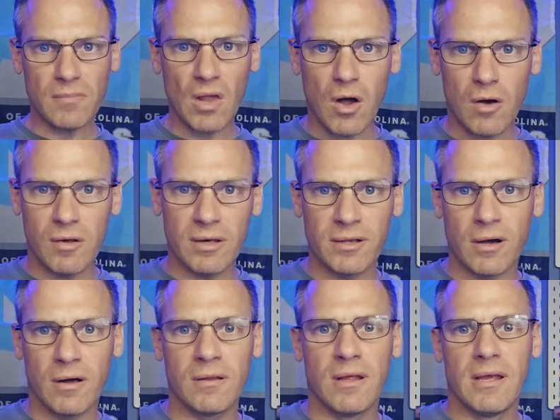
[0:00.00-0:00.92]
All in
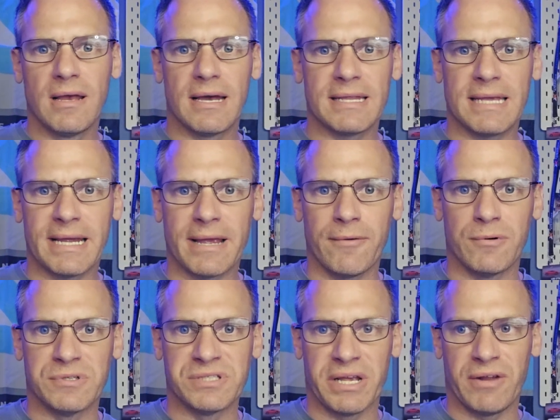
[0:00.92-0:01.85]
all, I think it
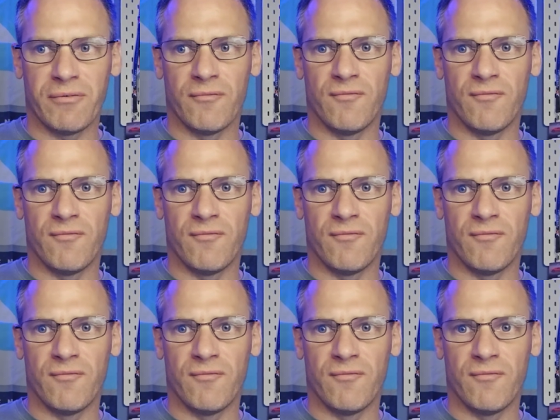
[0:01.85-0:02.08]
was a